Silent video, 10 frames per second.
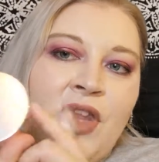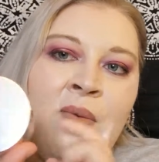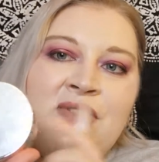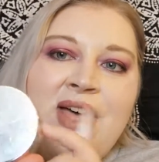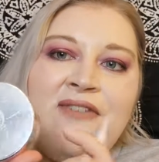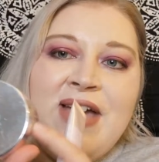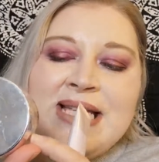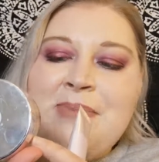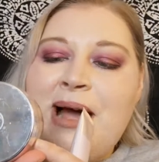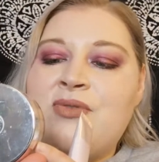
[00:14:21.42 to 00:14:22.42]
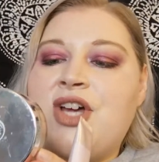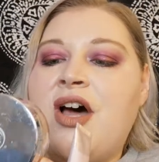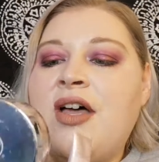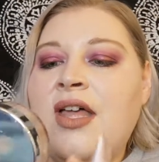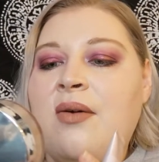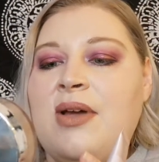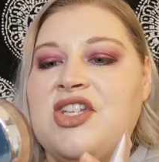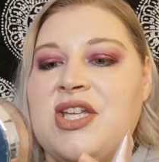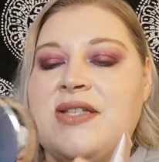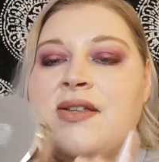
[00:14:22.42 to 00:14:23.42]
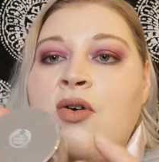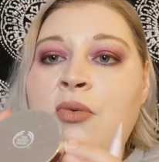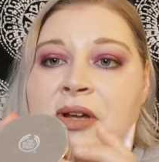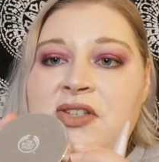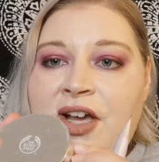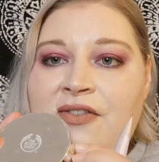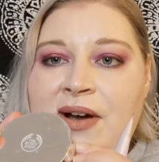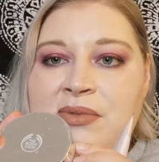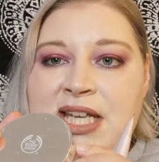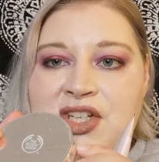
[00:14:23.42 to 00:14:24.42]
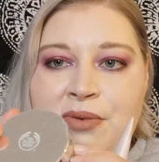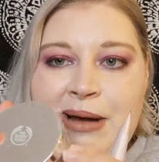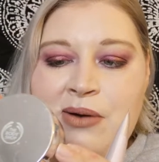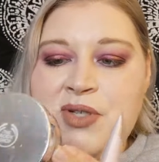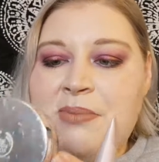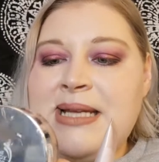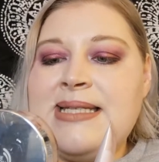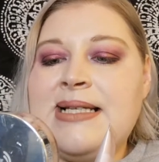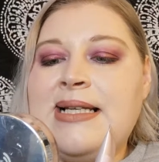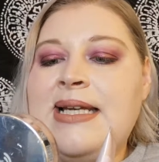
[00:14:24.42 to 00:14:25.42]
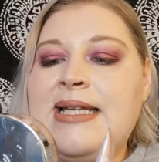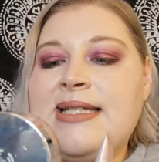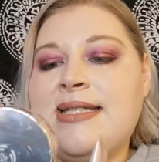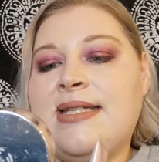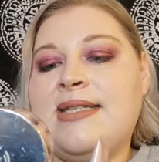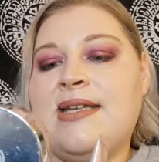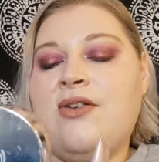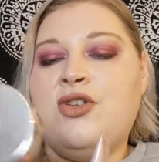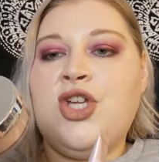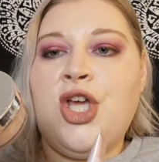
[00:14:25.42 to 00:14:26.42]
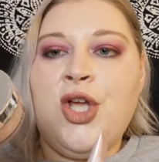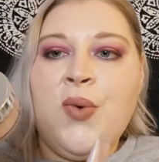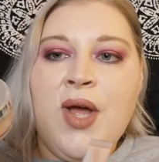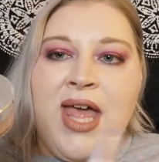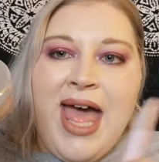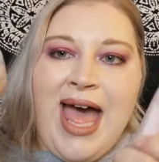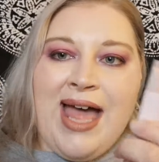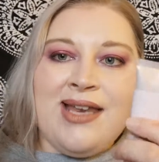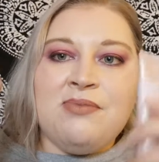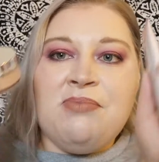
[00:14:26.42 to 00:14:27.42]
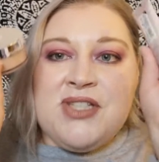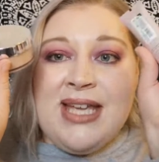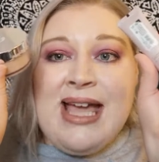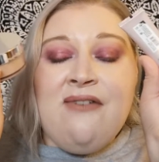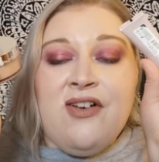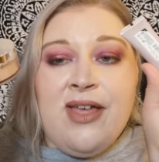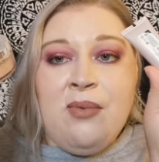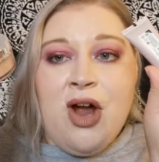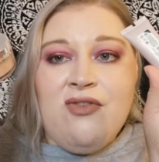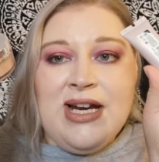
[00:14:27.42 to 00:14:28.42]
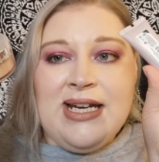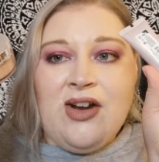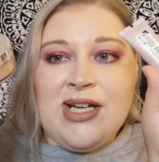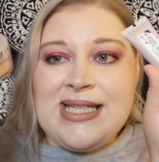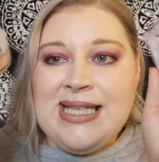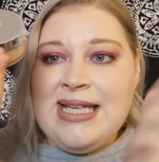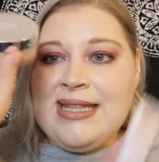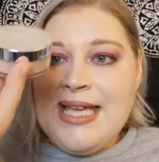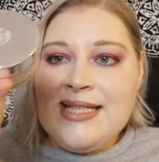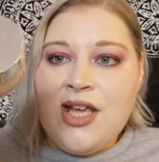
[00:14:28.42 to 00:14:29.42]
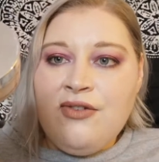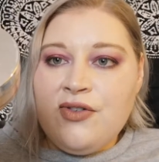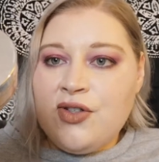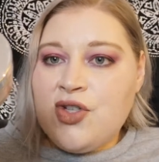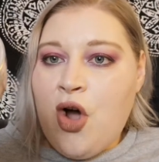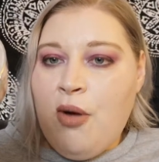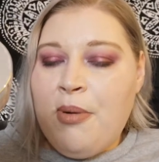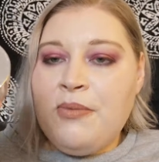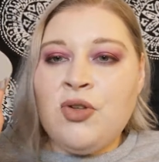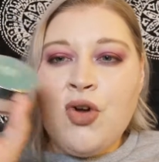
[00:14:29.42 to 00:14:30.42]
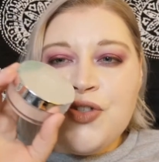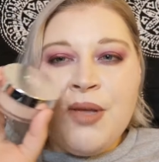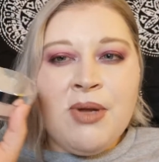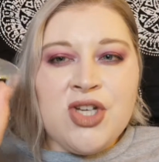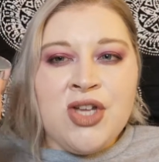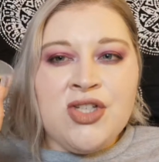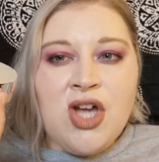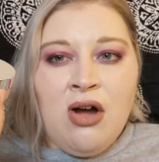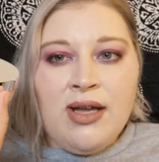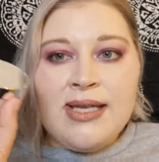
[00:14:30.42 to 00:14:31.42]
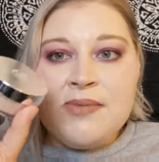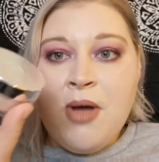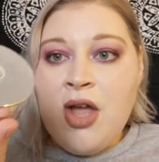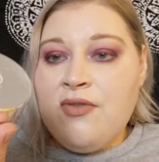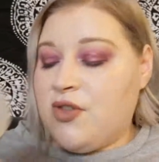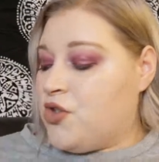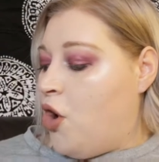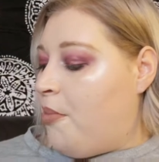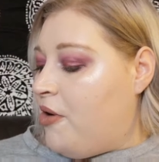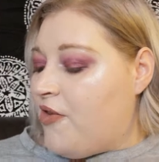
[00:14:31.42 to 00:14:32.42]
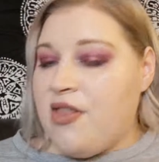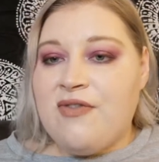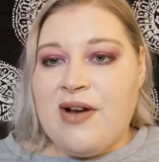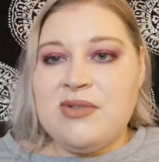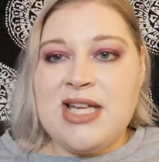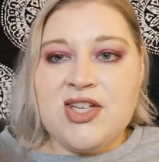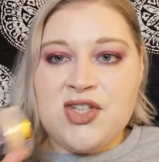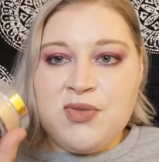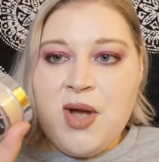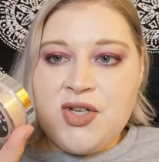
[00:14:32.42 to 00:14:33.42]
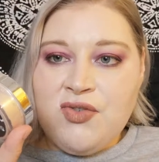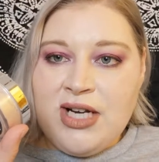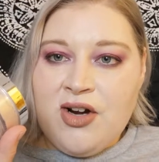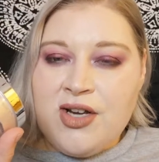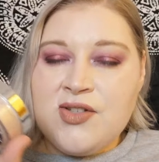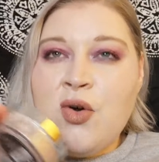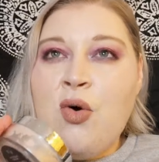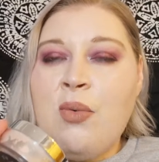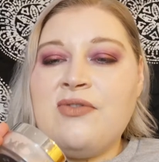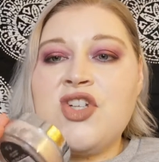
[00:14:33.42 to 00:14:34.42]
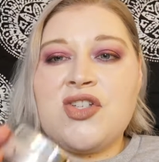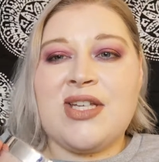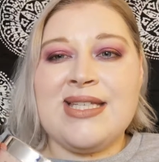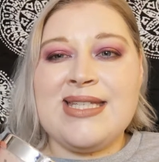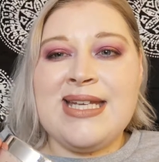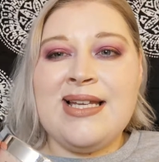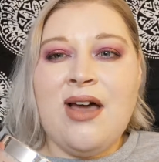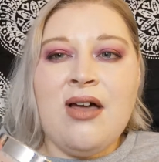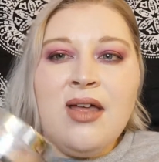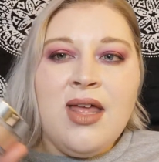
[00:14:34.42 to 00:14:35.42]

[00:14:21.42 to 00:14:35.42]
with their face powder, which is almost like a foundation powder, basically. This is in 02, and together they work really nicely. This over the top, not so much under eyes, but over the top of other foundations works really nice, or with just concealer,